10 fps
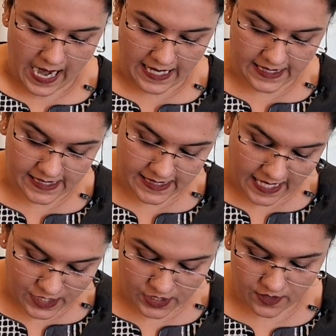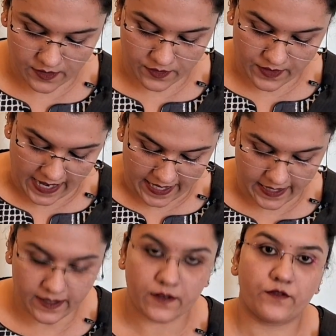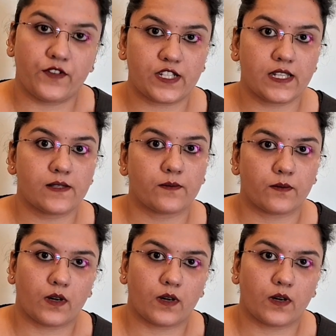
and such right which is